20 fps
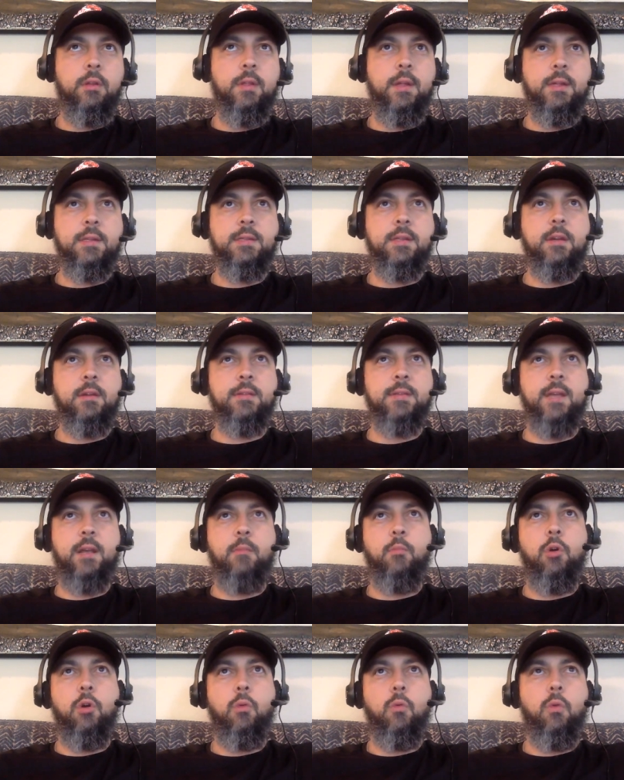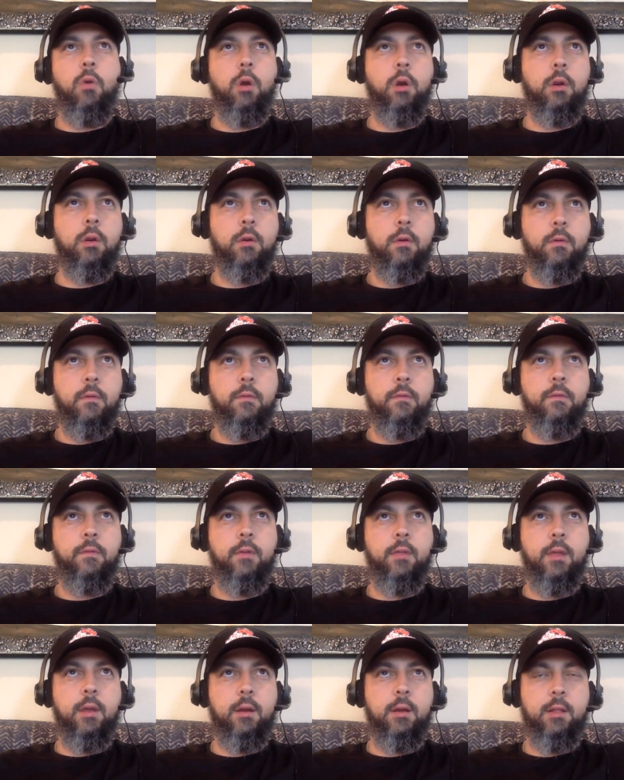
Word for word: That sounds like more work for that